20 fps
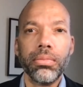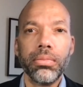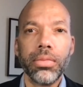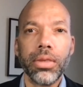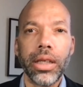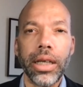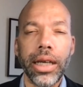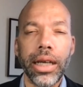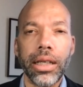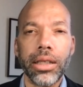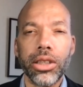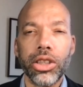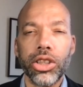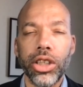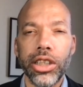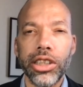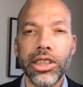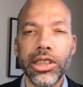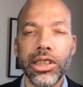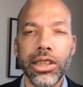that
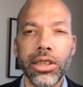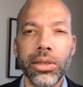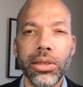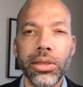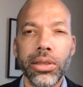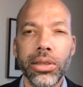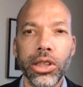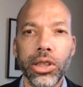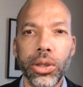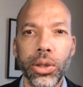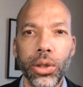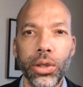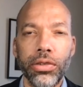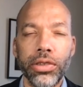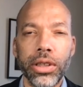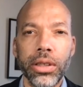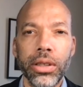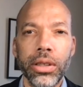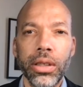justice was served.